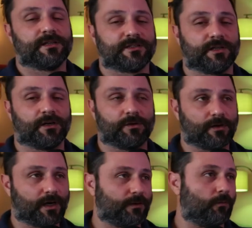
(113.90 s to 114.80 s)
So
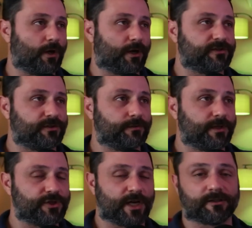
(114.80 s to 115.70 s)
I wanted to
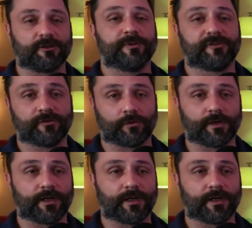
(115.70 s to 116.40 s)
inject a little bit of story,